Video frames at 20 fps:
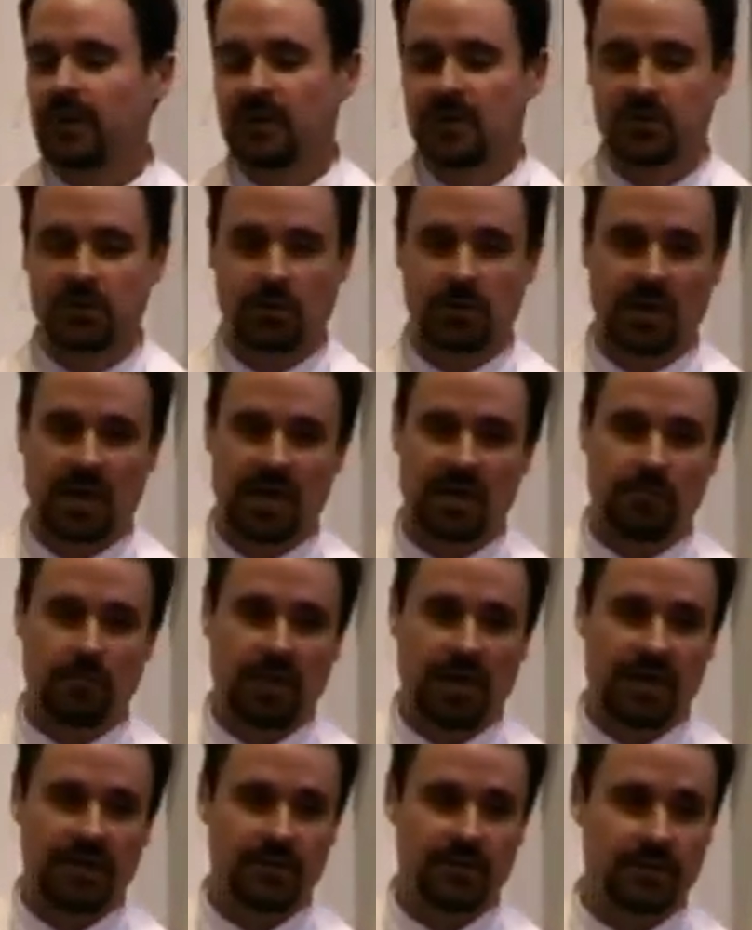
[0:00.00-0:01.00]
And so God
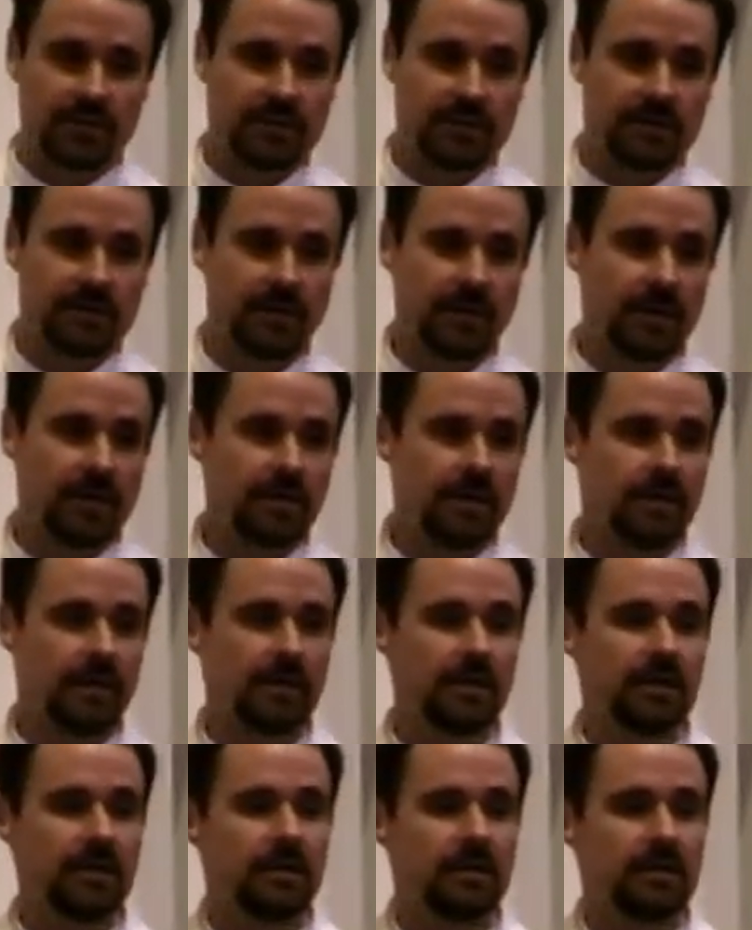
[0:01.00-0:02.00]
obliges.
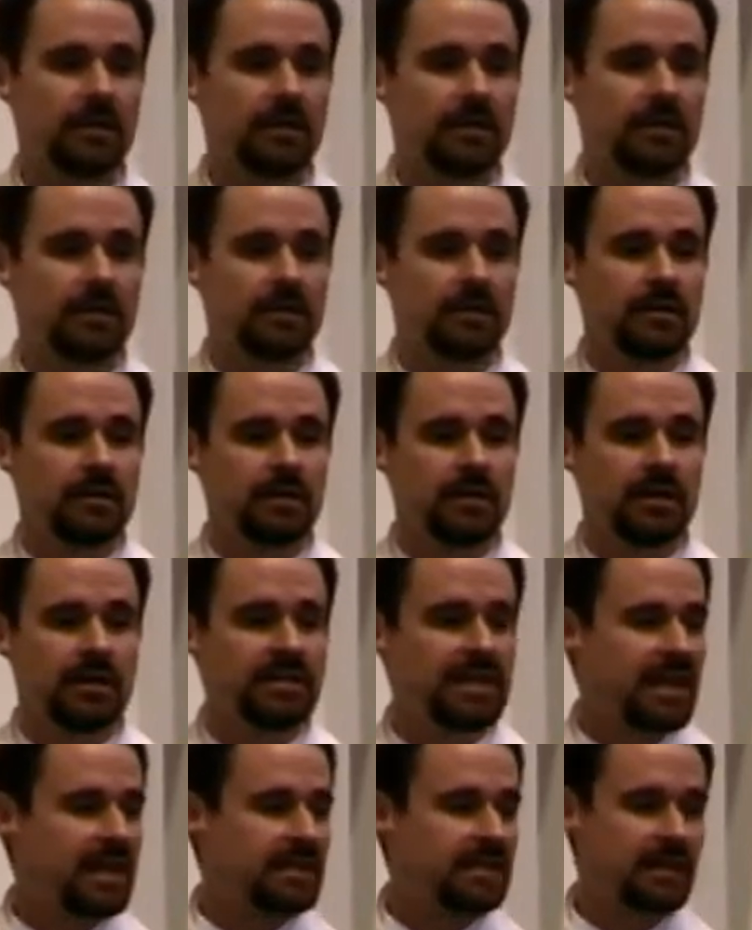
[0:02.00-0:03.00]
He
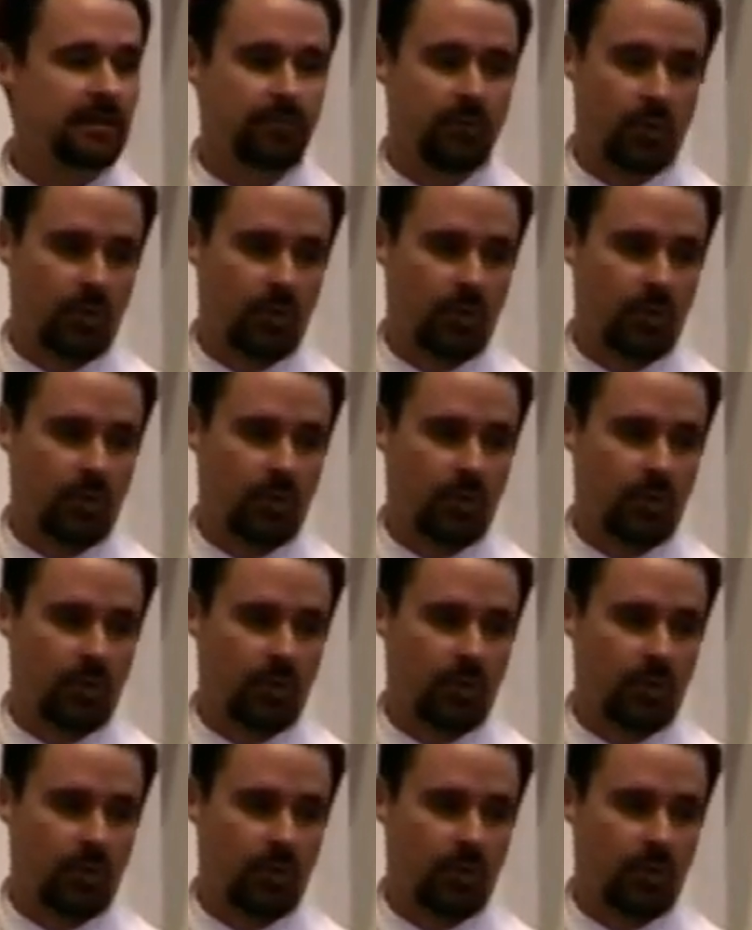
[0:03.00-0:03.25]
takes up